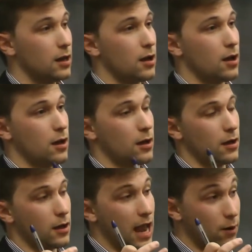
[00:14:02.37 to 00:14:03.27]

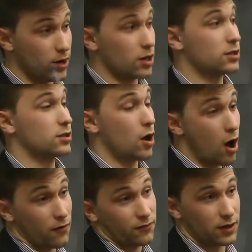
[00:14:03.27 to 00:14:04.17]
areas
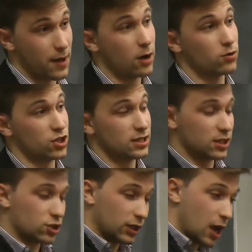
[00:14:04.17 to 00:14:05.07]
of Quebec, which is
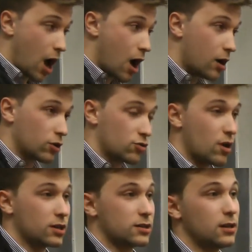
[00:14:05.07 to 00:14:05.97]
essentially all
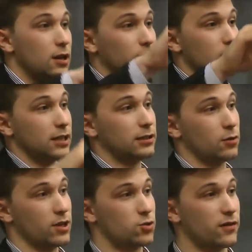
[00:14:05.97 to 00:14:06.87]
across the St.
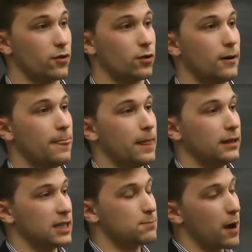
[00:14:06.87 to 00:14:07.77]
Lawrence River.
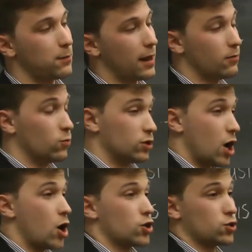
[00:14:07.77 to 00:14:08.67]
This pipeline would
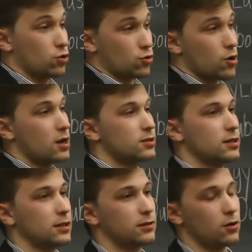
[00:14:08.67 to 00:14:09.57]
also cross
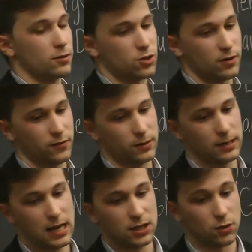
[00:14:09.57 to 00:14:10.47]
the St. Lawrence River.
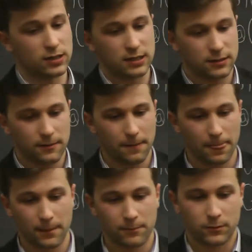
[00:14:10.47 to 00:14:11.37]
So it's
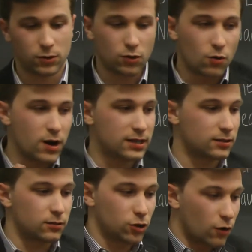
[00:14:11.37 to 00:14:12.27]
the
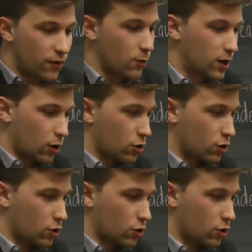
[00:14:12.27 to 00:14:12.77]
very